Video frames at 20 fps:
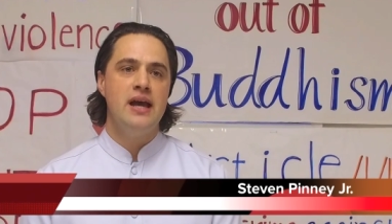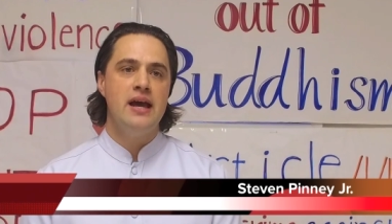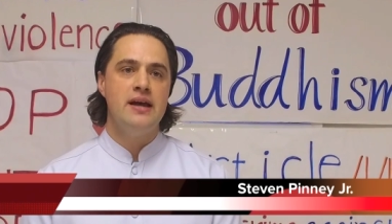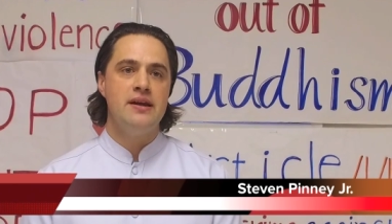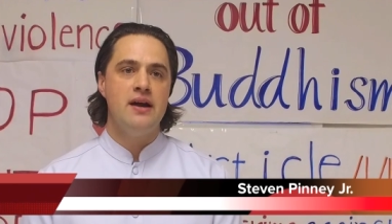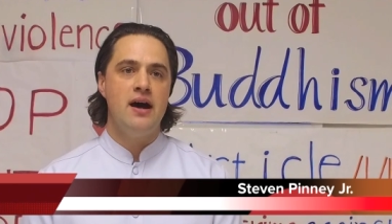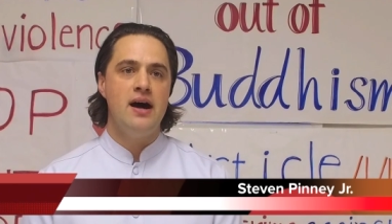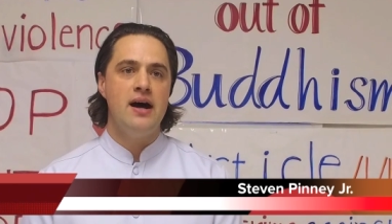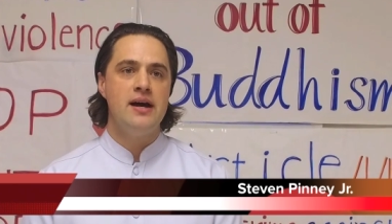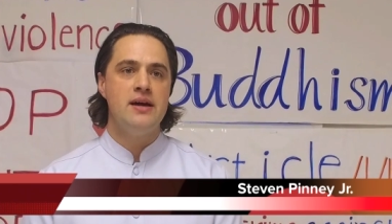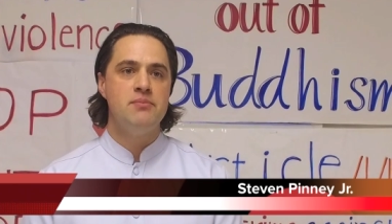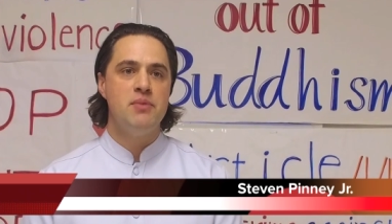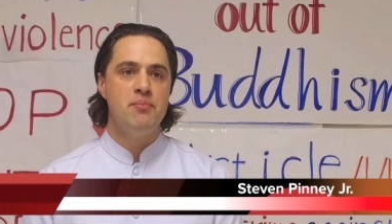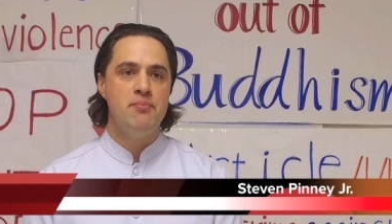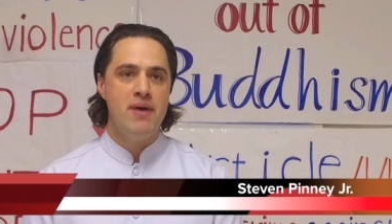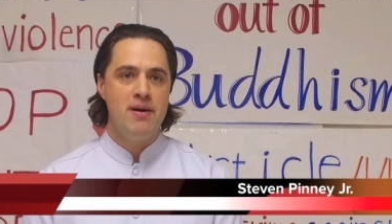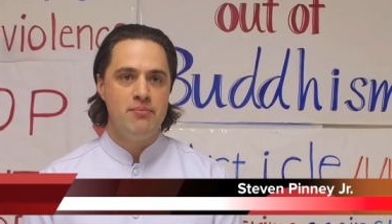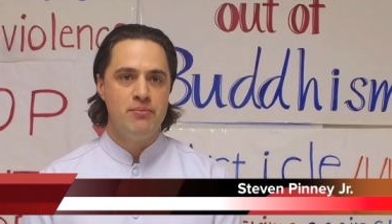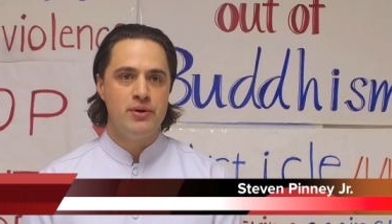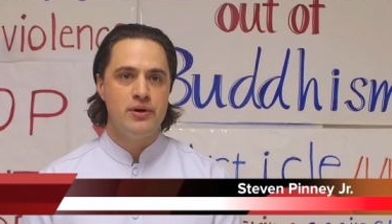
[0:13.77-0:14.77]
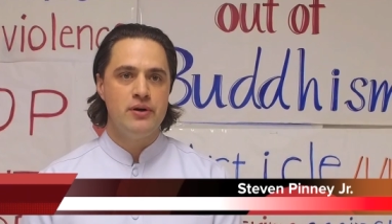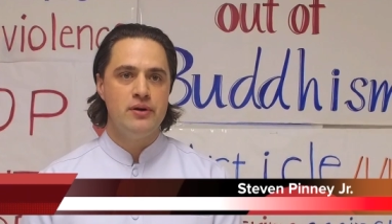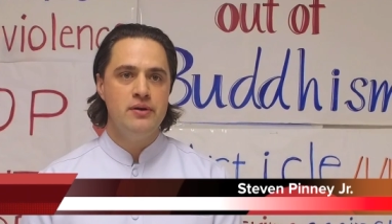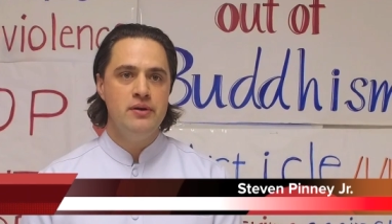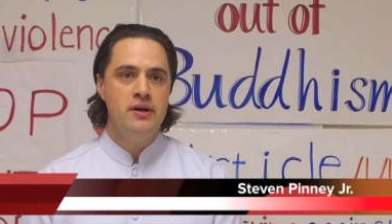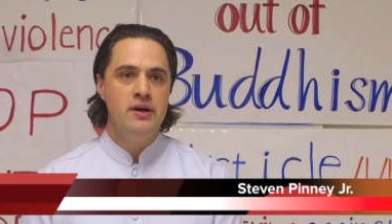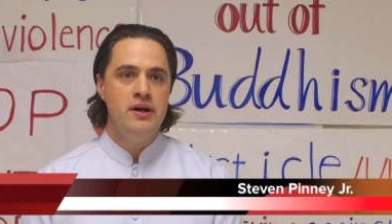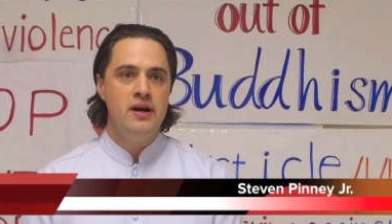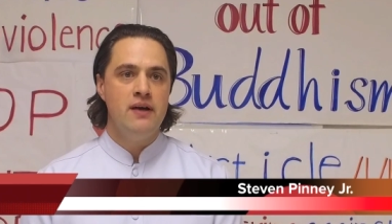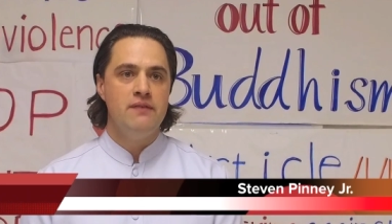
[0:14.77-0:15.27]
and I am a member
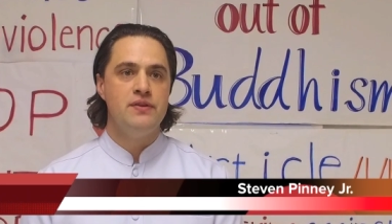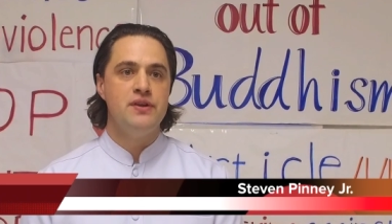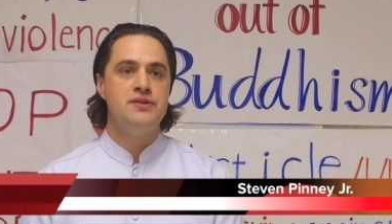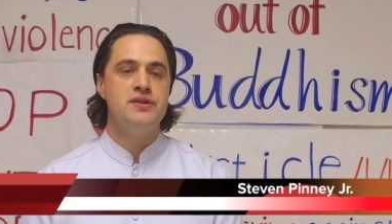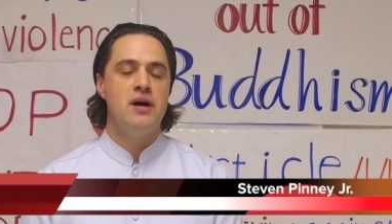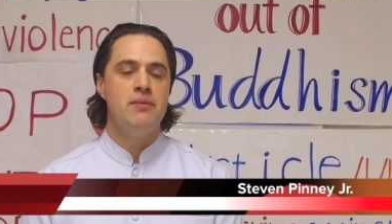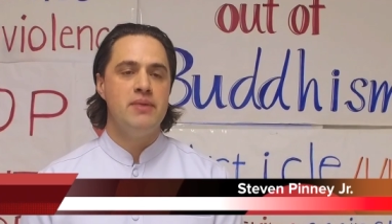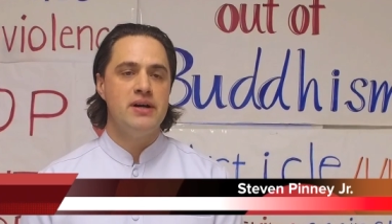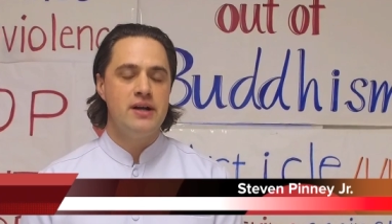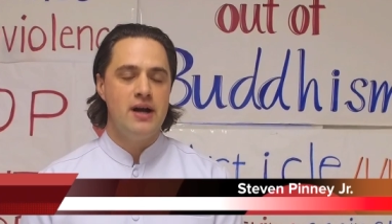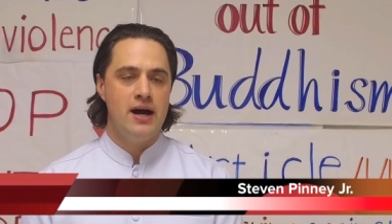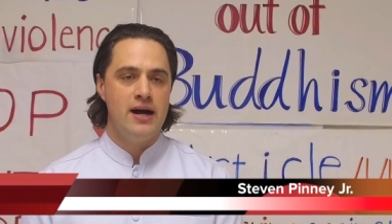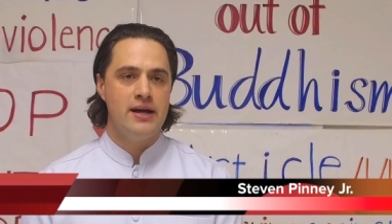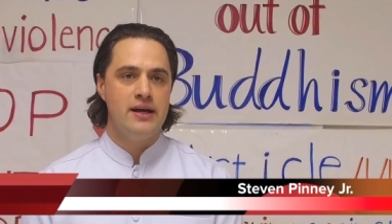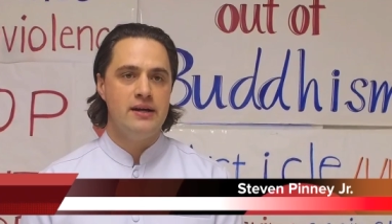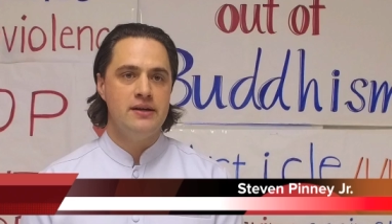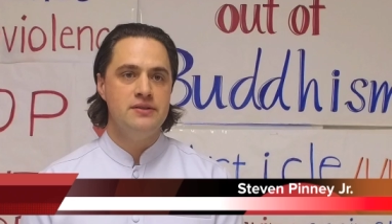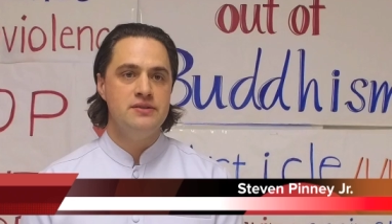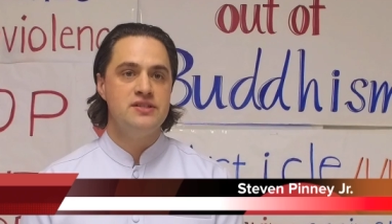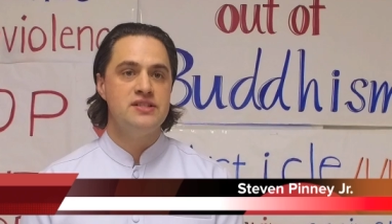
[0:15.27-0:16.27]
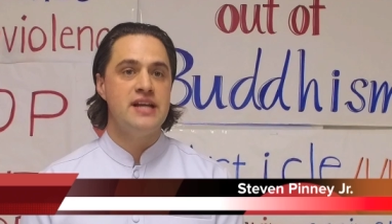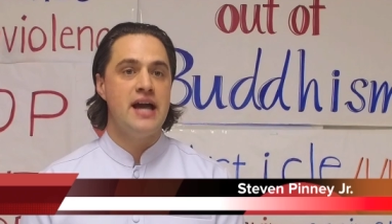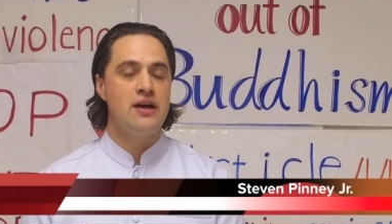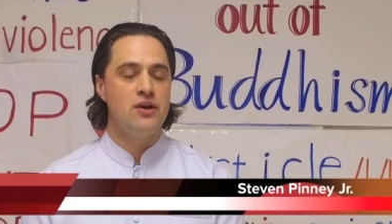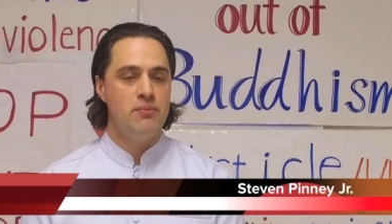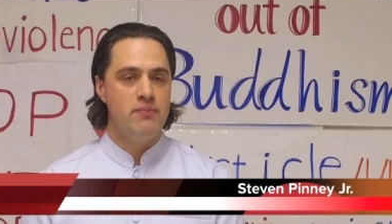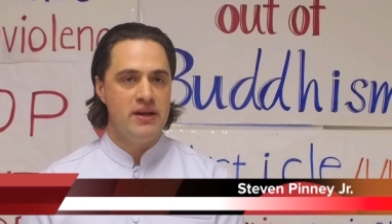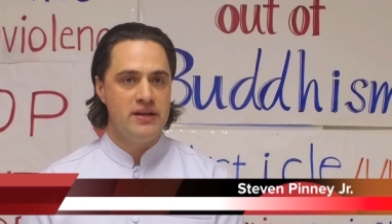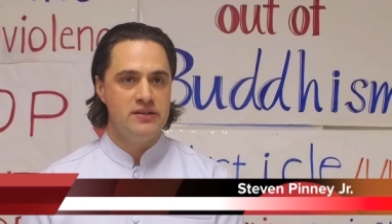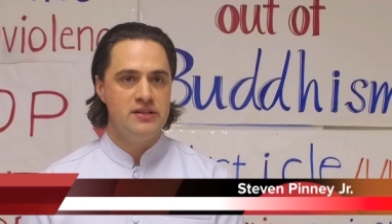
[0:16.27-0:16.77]
of the Dhammakaya
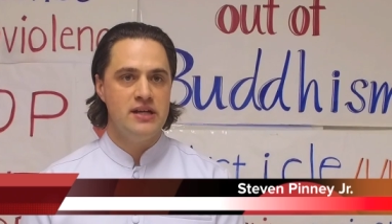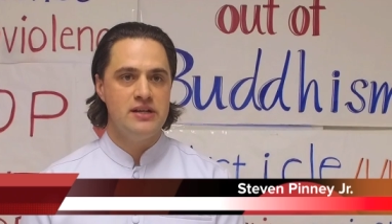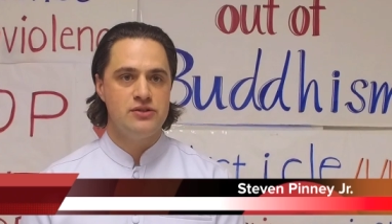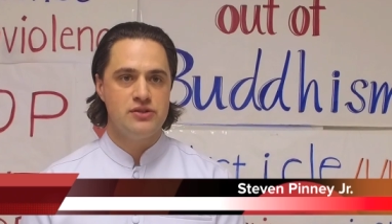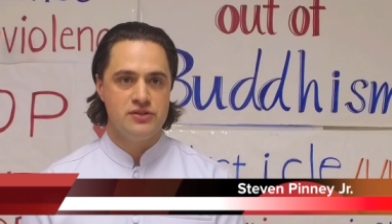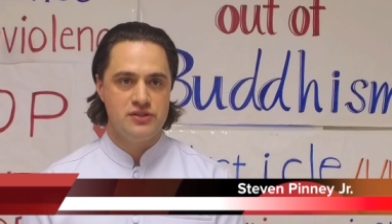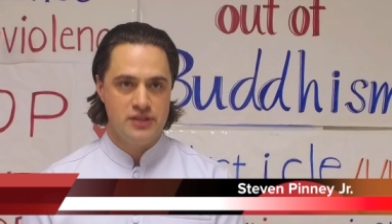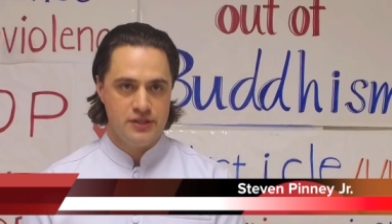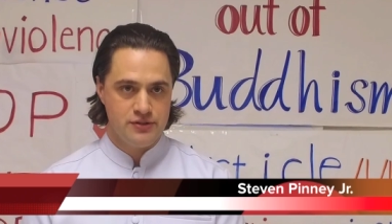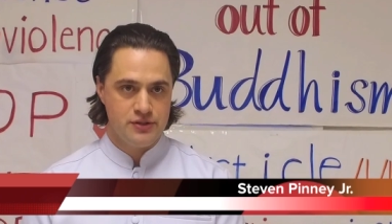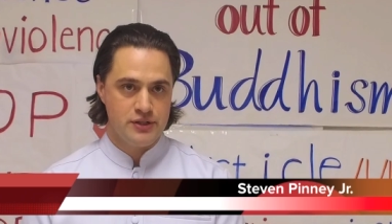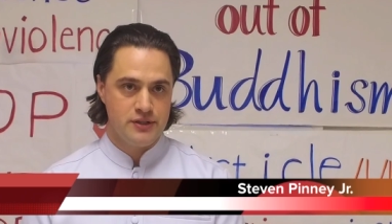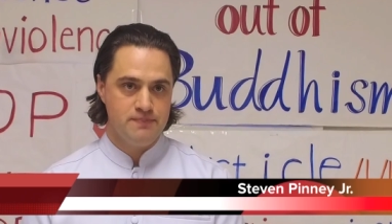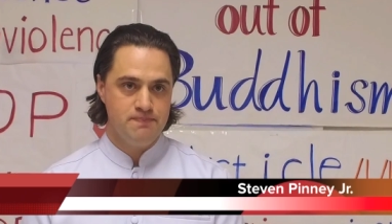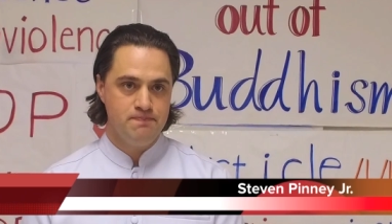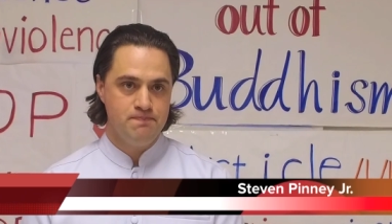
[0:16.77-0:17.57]
Seattle Meditation Center.